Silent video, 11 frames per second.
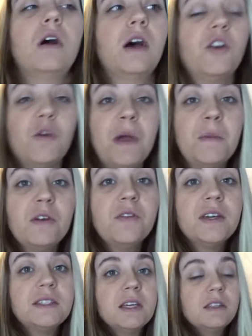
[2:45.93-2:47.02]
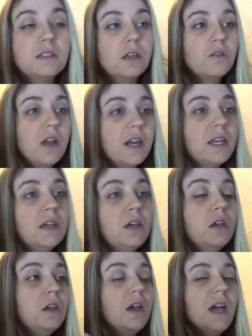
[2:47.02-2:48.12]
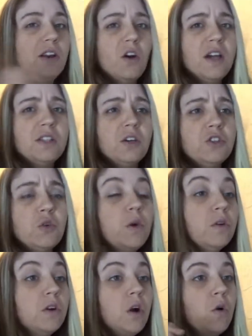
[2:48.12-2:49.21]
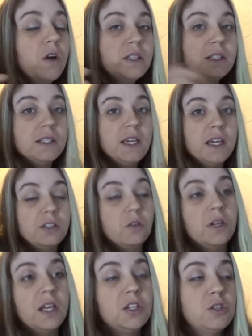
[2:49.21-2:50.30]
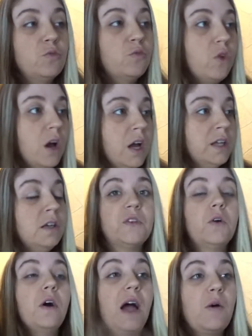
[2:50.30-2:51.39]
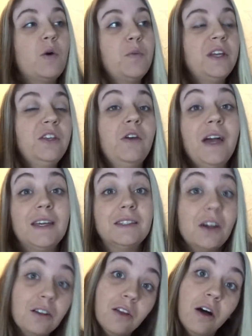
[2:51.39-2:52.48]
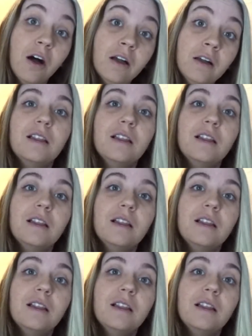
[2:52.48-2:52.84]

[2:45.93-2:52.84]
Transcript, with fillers: I don't remember if I said this already, I know I told you we were going to take a donation run, so I will bring you guys along.